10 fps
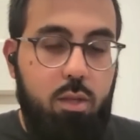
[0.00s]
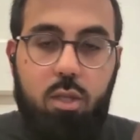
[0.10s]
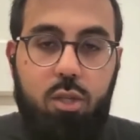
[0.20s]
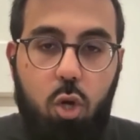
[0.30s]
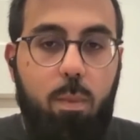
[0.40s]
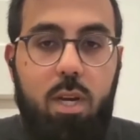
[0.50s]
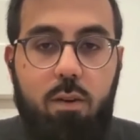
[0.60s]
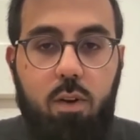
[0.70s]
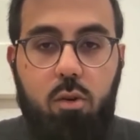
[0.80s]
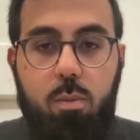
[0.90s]
there's so many
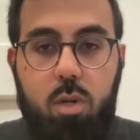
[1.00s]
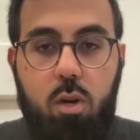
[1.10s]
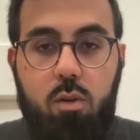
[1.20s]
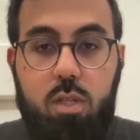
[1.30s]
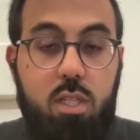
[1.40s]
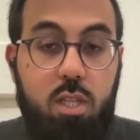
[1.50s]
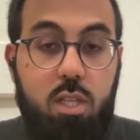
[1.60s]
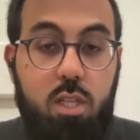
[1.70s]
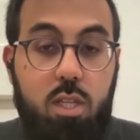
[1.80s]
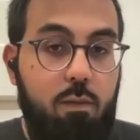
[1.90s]
different cryptocurrencies that are
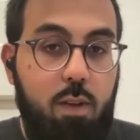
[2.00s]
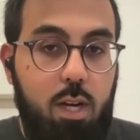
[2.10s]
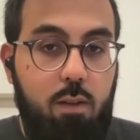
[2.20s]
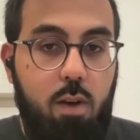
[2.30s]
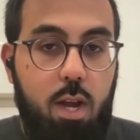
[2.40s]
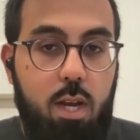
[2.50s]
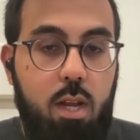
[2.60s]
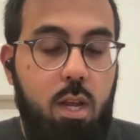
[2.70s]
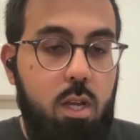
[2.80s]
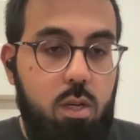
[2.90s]
perfectly fine
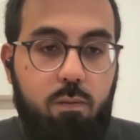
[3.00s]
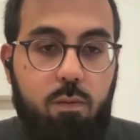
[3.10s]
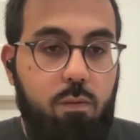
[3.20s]
to,